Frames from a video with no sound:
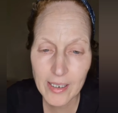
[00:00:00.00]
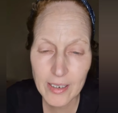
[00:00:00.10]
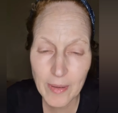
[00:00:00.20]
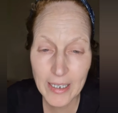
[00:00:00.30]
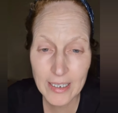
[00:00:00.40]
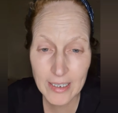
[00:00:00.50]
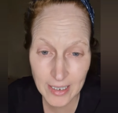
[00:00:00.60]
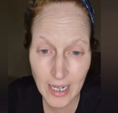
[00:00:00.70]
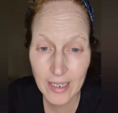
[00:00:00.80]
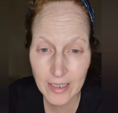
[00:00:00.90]
Let's make a
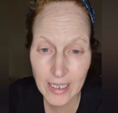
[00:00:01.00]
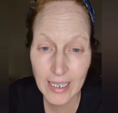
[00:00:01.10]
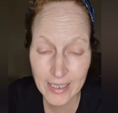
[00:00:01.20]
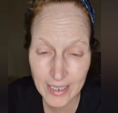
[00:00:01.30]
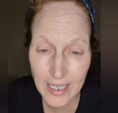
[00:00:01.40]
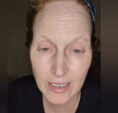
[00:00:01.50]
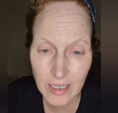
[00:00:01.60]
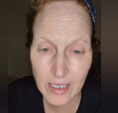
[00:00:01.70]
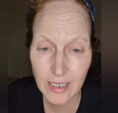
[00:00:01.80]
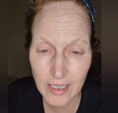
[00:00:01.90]
stand
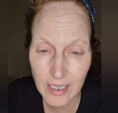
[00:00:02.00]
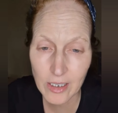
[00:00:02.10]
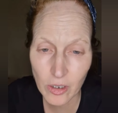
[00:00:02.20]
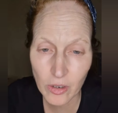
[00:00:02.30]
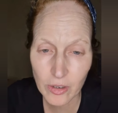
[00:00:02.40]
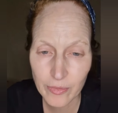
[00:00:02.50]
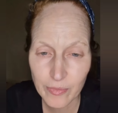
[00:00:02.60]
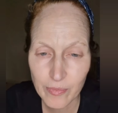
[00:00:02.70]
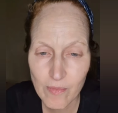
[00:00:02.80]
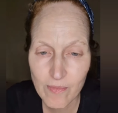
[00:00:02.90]
against TikTok.
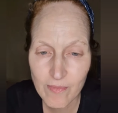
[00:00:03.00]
